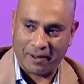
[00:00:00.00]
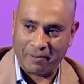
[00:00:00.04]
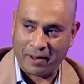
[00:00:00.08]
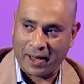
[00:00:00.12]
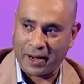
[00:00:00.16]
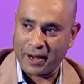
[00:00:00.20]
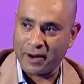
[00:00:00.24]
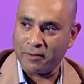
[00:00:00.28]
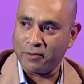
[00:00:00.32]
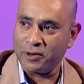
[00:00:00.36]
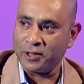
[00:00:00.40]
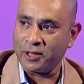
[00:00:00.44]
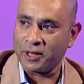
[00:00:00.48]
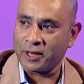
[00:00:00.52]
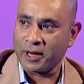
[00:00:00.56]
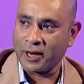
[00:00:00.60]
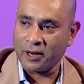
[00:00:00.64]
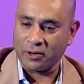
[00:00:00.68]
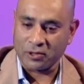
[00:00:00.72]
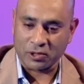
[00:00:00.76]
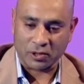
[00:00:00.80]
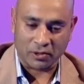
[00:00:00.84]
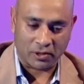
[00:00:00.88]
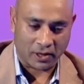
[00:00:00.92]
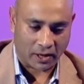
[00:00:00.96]
and everything
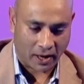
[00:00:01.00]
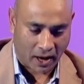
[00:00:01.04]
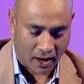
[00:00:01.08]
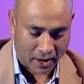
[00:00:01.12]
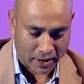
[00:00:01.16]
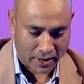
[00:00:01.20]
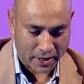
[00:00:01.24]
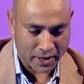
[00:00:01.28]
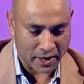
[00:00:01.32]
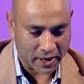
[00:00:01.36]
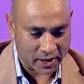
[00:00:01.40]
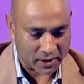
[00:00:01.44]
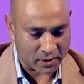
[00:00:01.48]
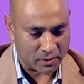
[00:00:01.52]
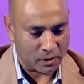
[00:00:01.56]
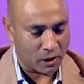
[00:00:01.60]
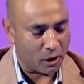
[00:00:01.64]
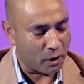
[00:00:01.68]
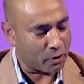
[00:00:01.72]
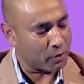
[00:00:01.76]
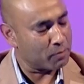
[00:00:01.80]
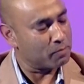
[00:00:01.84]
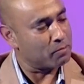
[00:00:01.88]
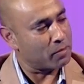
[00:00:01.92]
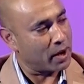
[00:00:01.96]
else. I needed a
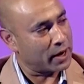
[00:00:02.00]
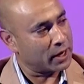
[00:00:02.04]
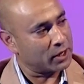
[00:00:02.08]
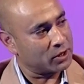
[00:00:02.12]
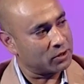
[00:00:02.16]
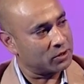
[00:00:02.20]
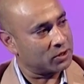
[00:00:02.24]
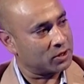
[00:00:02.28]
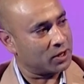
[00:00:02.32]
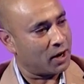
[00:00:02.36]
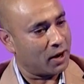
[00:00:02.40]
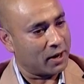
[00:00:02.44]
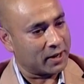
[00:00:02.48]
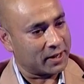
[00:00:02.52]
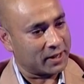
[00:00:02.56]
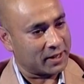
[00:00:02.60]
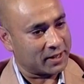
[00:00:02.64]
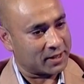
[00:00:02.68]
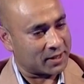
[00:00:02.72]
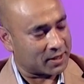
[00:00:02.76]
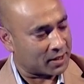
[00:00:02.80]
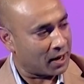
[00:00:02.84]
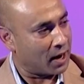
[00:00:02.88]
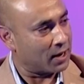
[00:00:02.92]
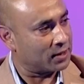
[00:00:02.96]
lot of money to
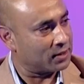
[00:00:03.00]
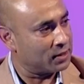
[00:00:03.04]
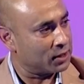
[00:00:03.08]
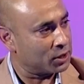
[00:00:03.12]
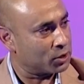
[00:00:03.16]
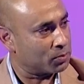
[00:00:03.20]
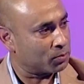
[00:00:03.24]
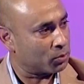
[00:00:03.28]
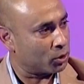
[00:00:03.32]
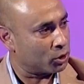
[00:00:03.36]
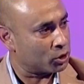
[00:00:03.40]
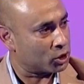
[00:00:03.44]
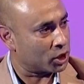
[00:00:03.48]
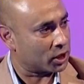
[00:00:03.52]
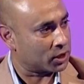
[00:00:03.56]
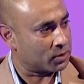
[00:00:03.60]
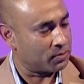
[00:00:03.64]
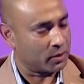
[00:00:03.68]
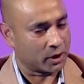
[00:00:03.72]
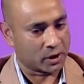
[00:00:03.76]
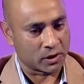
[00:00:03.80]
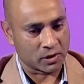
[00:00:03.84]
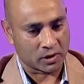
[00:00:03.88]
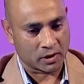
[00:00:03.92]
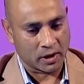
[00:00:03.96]
start this project,
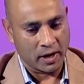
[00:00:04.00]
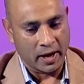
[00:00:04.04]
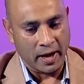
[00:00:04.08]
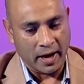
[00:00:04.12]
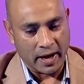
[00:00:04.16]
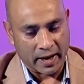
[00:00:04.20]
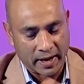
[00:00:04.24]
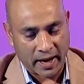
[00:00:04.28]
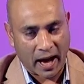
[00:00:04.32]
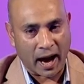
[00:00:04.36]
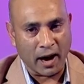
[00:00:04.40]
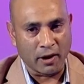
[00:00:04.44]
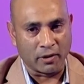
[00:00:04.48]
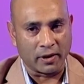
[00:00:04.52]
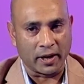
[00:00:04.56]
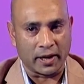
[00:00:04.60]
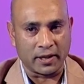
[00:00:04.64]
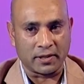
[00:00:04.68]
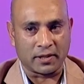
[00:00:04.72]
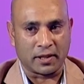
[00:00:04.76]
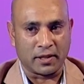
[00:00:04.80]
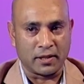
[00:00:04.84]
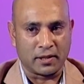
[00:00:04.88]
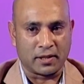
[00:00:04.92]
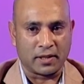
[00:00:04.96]
because nowadays
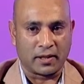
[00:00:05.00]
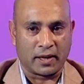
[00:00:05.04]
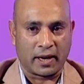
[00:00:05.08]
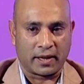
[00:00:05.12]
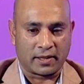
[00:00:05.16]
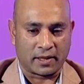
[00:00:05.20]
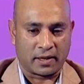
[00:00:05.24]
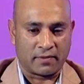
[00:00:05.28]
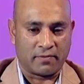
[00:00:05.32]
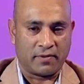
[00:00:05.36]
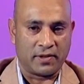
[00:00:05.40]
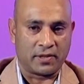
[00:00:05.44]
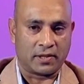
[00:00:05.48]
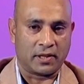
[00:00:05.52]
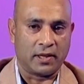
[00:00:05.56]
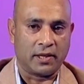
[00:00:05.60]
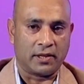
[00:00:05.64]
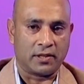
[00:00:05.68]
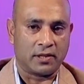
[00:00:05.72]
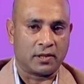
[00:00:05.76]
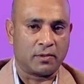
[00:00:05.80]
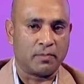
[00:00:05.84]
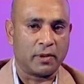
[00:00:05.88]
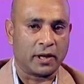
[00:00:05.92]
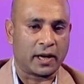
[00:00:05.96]
internet and
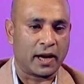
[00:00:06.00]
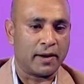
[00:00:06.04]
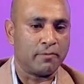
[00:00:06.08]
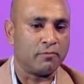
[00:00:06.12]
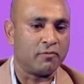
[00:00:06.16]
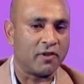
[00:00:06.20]
facilities became